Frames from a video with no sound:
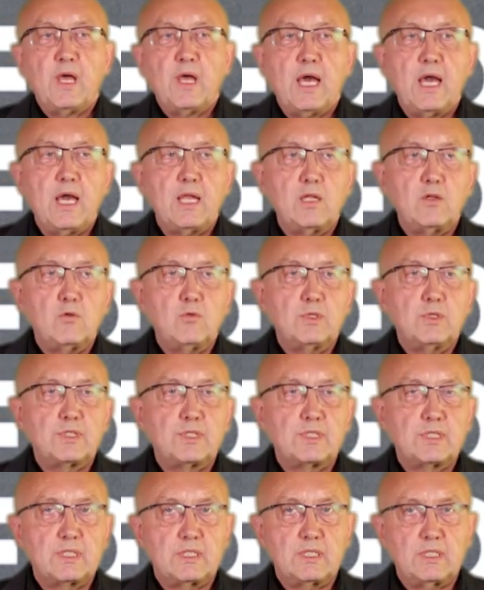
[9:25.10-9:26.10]
And it was
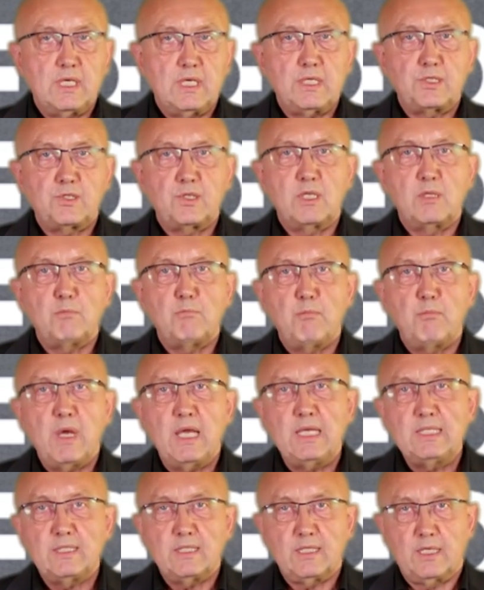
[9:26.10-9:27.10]
such an
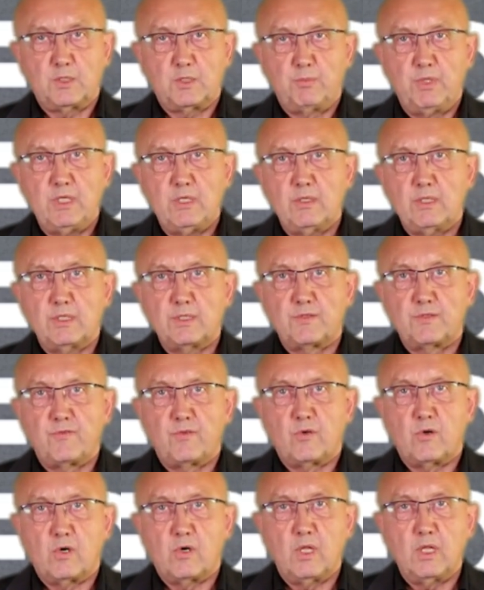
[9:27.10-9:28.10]
amazing experience
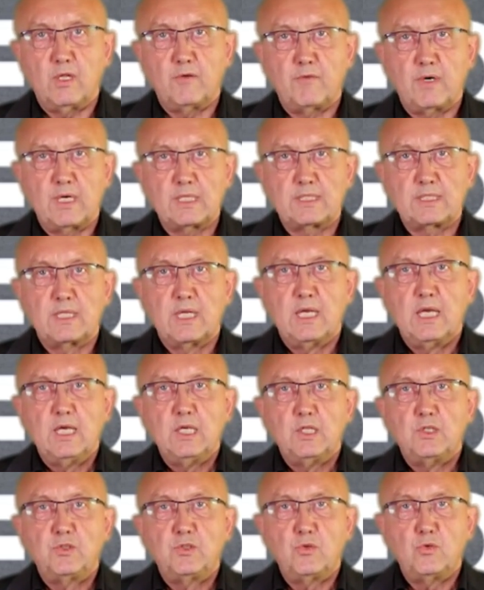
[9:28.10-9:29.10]
for all of us
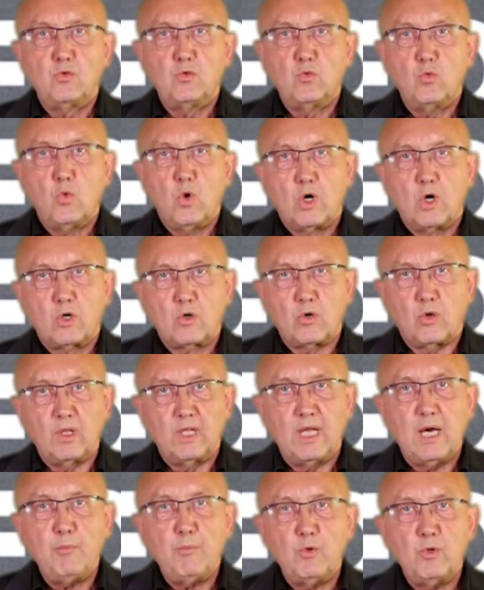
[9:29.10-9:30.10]
to
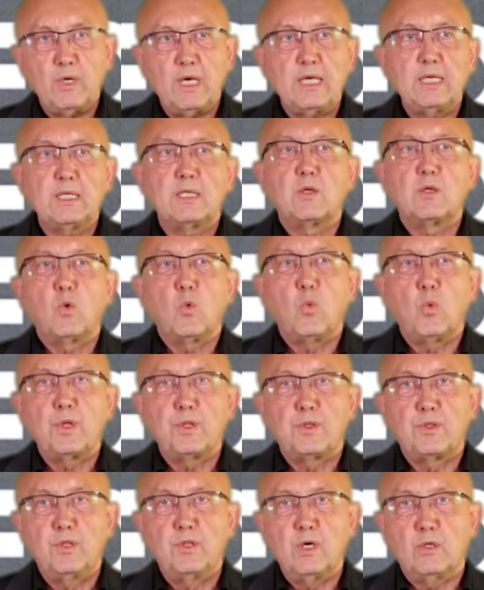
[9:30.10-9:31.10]
collaborate
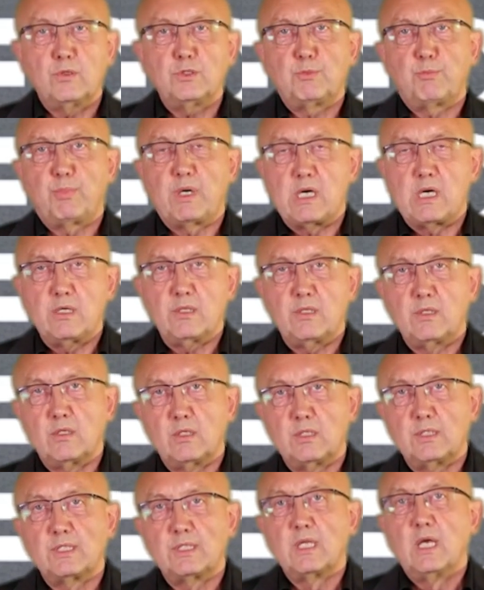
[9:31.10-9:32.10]
with those
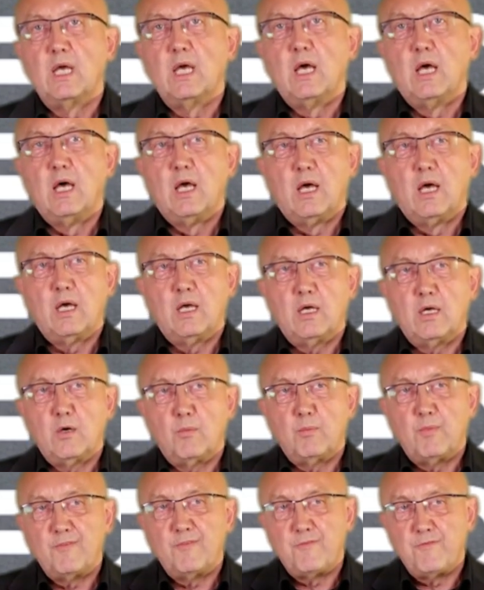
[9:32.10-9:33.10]
partners
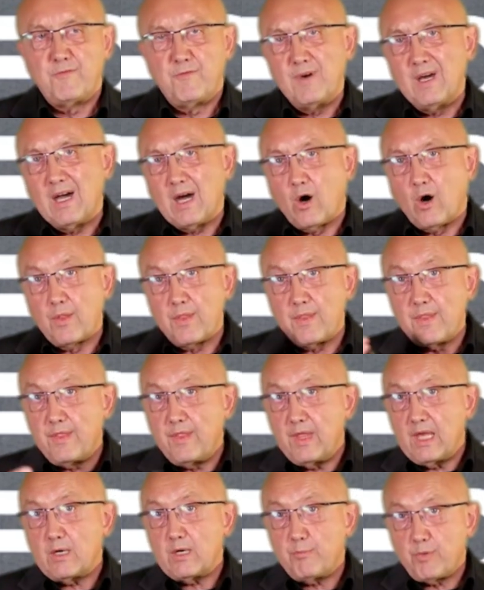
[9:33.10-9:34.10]
on
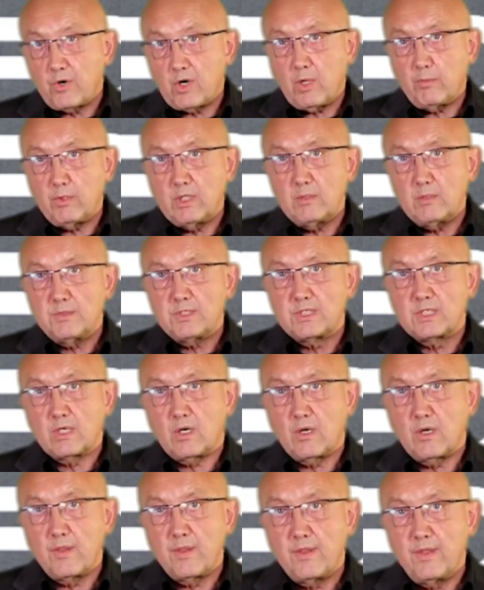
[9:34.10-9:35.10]
their problems,
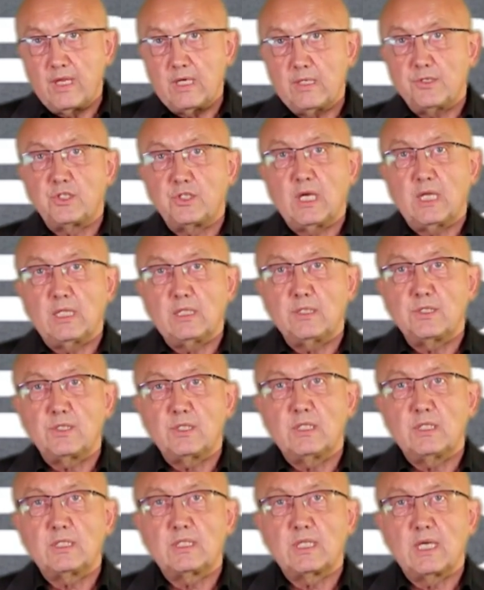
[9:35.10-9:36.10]
on their
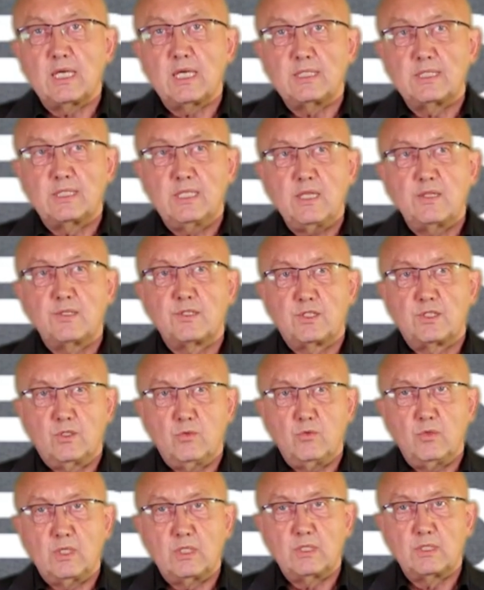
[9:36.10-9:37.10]
challenges, and see the
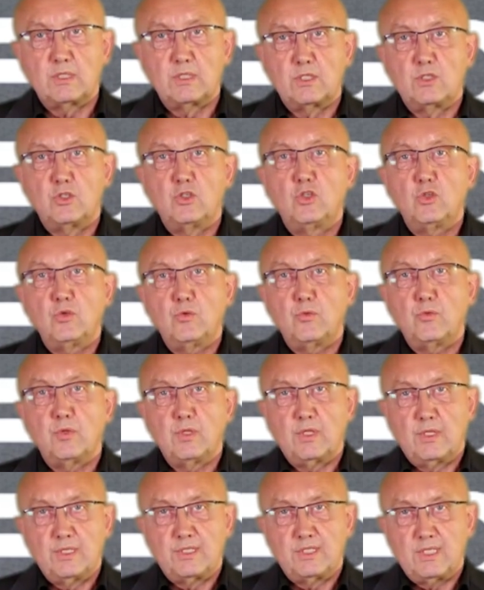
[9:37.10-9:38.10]
students do
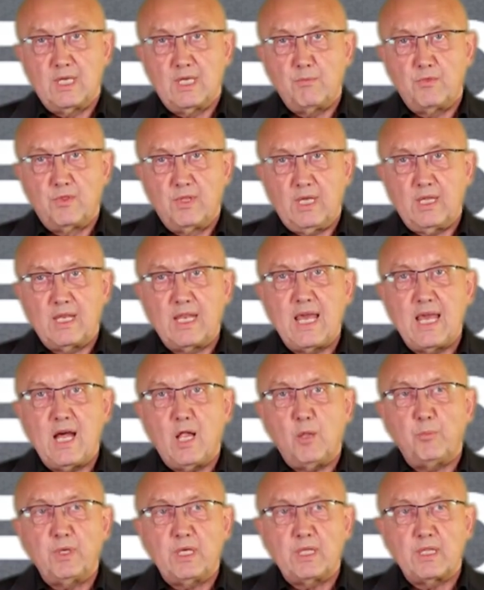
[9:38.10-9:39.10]
the same thing and
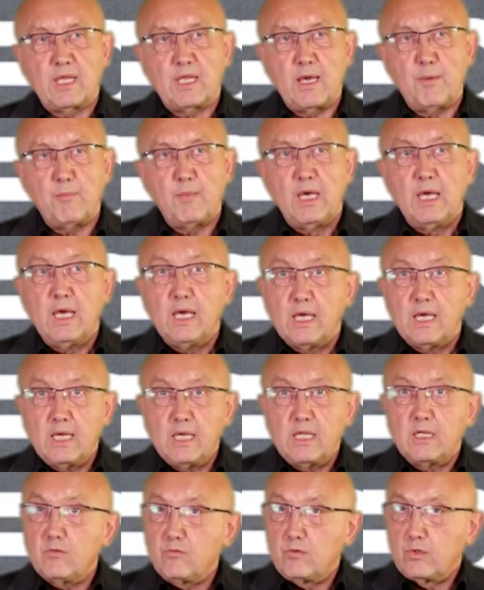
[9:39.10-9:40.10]
helping them
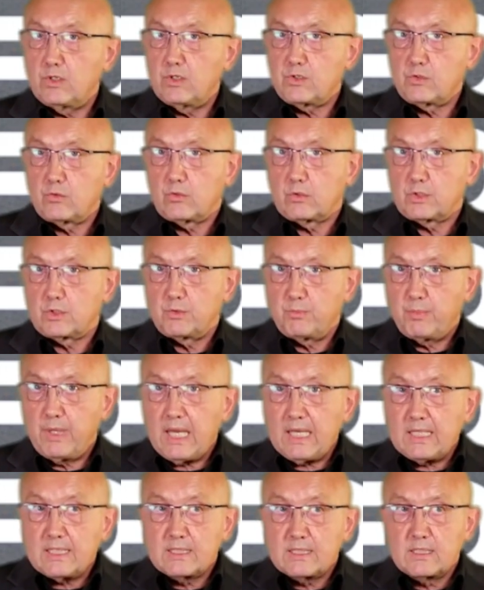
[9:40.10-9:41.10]
in a virtual
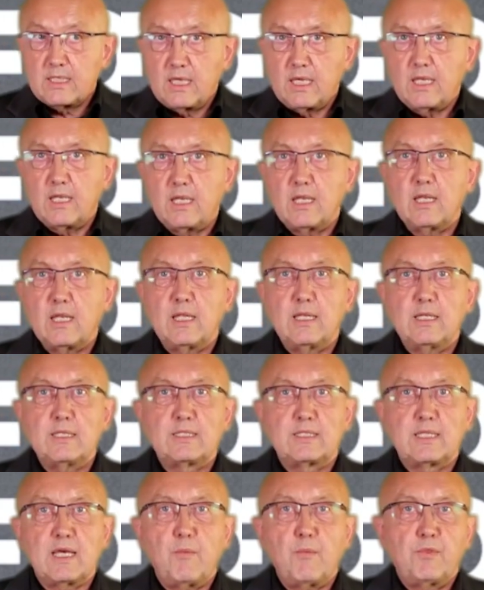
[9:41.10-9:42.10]
space, in
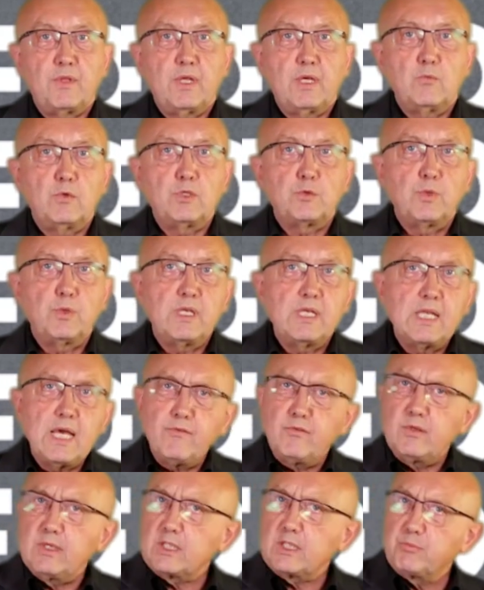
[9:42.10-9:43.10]
something which we
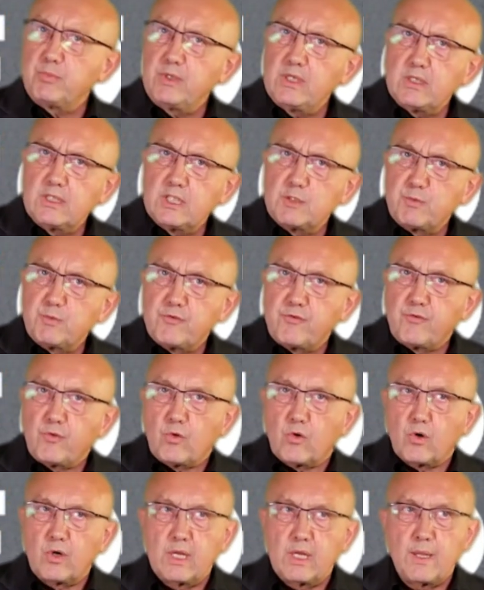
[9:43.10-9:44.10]
never experienced
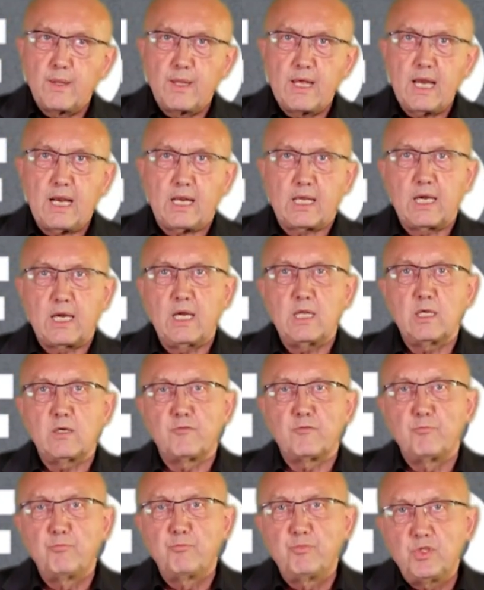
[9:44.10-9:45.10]
before, in that kind
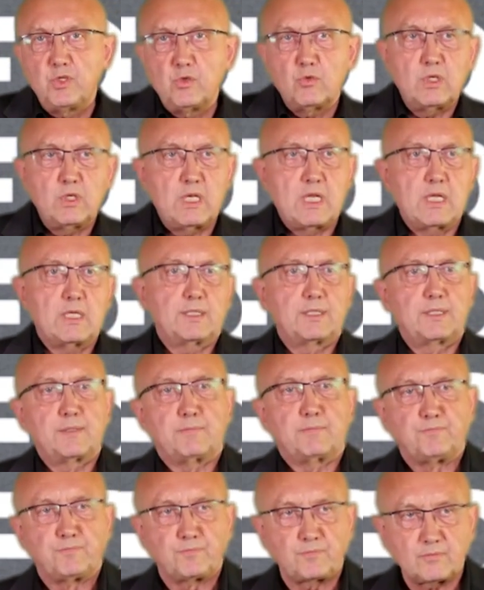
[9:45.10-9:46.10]
of pureness.
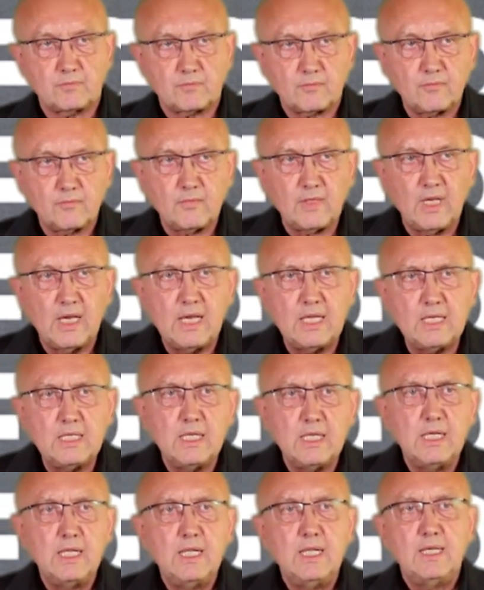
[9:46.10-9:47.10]
And
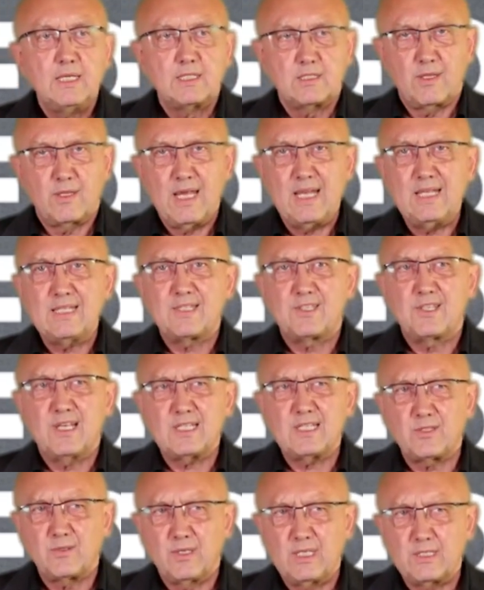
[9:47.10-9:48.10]
so that is
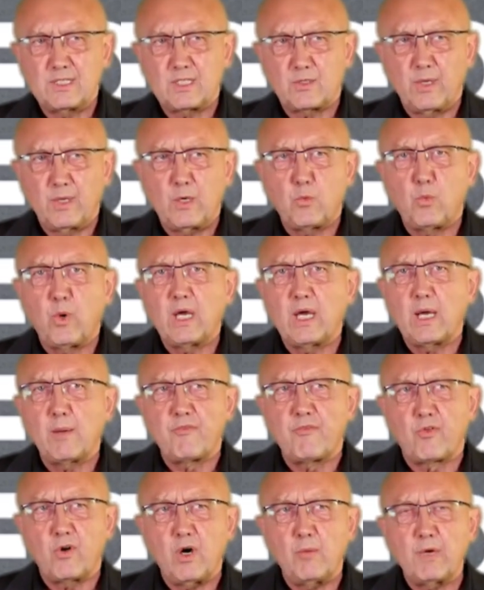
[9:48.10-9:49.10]
just to illustrate where I'm
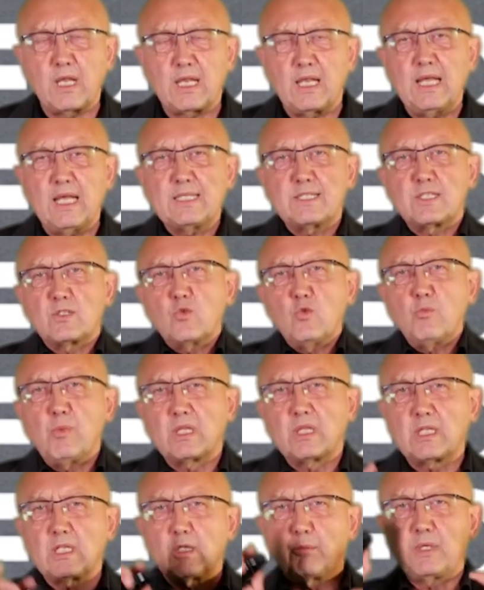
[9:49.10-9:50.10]
from, but let's zoom a
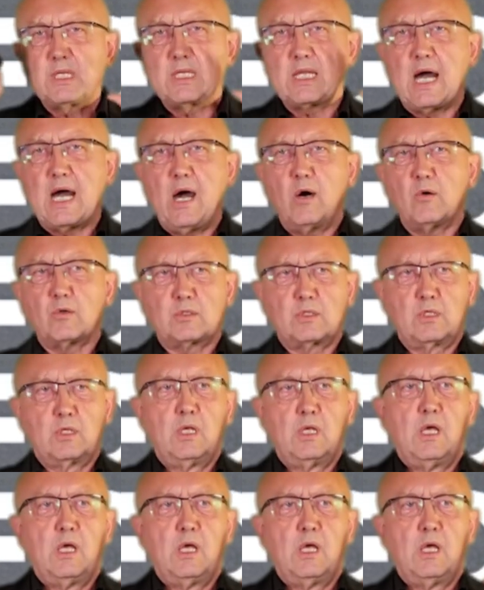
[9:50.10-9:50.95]
little bit out.